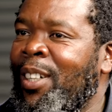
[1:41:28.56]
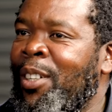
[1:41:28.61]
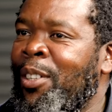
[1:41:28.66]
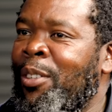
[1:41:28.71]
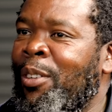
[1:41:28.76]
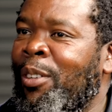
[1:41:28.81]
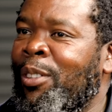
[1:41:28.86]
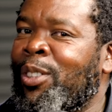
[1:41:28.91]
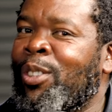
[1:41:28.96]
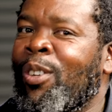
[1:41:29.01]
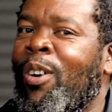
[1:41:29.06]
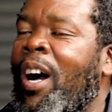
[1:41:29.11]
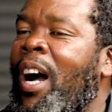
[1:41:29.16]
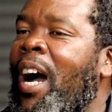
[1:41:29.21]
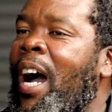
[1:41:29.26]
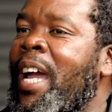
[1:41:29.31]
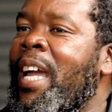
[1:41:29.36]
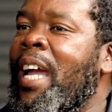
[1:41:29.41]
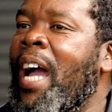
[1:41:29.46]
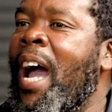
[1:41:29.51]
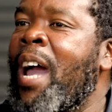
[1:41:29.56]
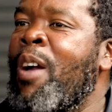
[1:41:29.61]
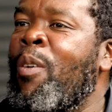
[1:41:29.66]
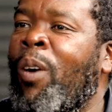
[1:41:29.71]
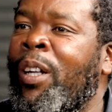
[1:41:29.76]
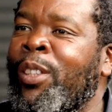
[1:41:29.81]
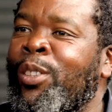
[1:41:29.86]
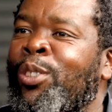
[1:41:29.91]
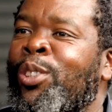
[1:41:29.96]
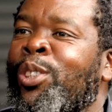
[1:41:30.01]
You know, so I
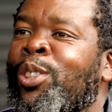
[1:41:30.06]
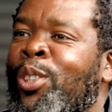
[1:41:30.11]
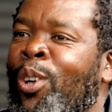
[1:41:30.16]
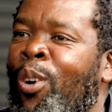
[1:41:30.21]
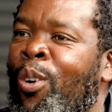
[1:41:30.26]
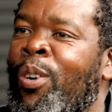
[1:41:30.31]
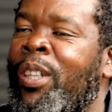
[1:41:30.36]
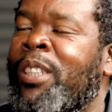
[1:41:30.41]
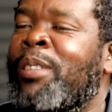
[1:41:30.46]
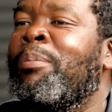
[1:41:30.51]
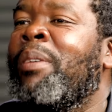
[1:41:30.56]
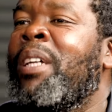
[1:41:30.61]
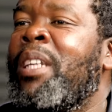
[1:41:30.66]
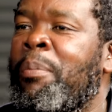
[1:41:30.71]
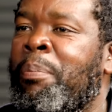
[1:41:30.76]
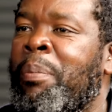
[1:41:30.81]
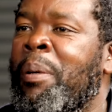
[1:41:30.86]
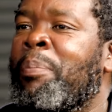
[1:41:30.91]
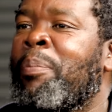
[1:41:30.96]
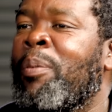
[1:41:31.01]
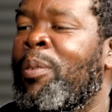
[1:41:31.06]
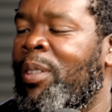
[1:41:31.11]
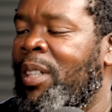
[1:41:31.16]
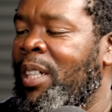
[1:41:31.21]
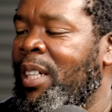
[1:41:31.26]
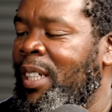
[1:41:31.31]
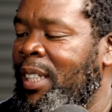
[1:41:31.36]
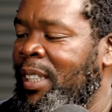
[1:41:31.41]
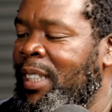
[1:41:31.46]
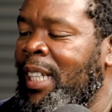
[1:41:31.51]
want to show as many people
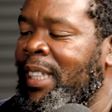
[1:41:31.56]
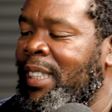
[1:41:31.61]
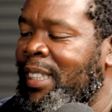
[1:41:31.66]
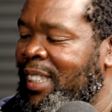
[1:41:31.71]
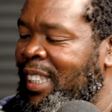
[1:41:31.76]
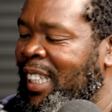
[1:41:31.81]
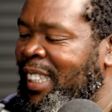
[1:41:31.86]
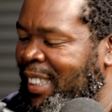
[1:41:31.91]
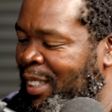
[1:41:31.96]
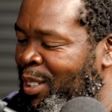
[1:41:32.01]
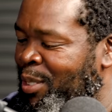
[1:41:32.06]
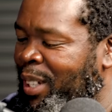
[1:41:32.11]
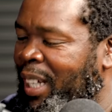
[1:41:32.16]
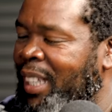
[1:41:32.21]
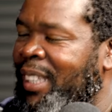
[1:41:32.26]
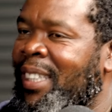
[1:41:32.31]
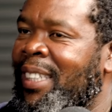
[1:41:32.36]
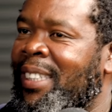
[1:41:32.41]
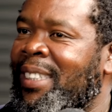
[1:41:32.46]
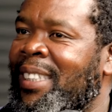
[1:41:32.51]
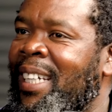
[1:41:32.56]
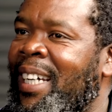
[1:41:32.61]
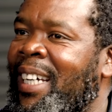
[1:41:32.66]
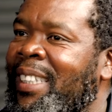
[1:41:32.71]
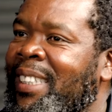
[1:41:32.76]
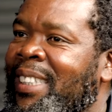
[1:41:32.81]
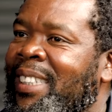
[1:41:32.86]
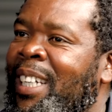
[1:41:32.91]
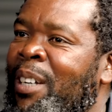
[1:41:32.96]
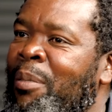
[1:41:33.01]
that just look at this thing
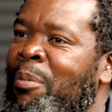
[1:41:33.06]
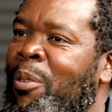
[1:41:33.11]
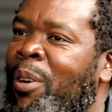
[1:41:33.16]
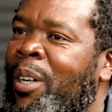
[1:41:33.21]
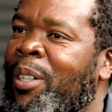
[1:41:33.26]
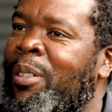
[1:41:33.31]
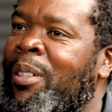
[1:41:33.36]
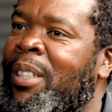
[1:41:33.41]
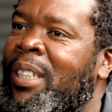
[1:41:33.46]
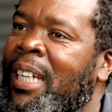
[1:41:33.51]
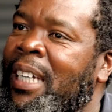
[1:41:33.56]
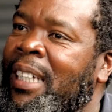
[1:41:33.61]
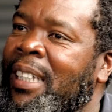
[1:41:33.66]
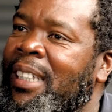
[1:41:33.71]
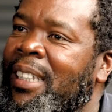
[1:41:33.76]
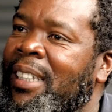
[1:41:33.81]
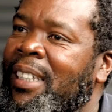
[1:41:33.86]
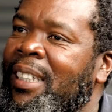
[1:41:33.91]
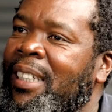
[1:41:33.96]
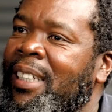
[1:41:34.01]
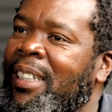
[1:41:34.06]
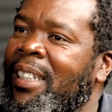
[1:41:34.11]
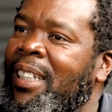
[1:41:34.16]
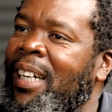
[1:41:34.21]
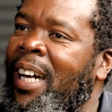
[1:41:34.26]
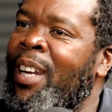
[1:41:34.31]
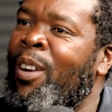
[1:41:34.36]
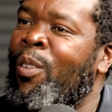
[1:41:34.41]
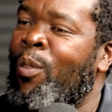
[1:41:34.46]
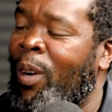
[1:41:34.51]
and tell me what you think.
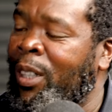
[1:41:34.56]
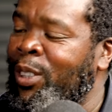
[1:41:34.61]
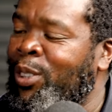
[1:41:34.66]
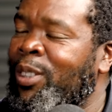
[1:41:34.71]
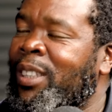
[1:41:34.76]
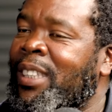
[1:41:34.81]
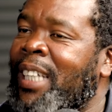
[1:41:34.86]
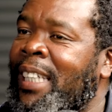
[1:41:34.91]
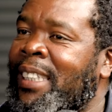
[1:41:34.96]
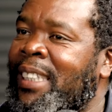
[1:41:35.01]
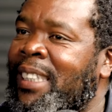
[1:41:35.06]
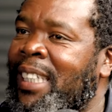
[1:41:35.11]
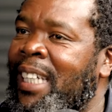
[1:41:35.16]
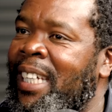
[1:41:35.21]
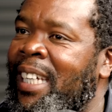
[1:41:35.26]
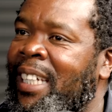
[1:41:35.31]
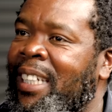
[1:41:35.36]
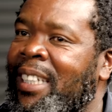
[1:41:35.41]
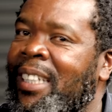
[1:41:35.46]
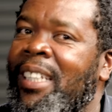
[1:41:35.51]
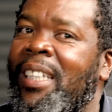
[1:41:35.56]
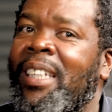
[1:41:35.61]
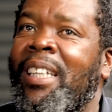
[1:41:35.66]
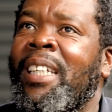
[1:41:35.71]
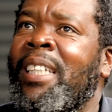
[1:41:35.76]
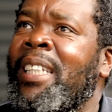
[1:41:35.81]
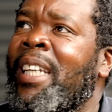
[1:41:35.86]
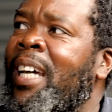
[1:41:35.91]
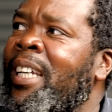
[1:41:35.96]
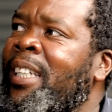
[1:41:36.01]
And then once you start seeing,
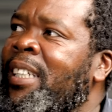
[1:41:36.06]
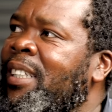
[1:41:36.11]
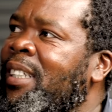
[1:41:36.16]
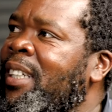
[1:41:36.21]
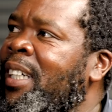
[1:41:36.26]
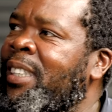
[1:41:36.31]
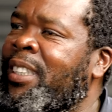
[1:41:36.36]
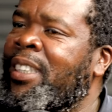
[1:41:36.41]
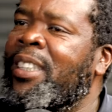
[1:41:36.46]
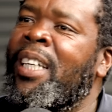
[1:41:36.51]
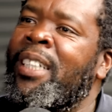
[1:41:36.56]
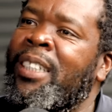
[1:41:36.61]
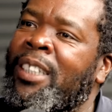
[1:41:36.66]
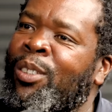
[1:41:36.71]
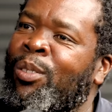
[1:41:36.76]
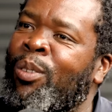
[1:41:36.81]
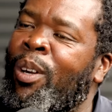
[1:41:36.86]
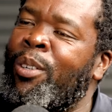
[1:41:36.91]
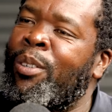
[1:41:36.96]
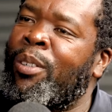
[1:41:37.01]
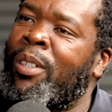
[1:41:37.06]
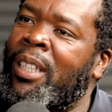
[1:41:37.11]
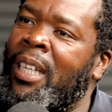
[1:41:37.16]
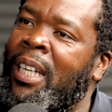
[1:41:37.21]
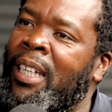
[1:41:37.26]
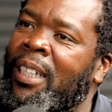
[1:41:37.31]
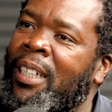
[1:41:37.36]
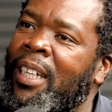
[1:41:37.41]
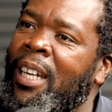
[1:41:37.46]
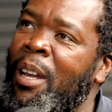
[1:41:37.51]
then it changes what you
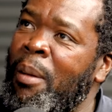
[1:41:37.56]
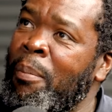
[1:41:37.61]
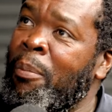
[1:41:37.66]
think.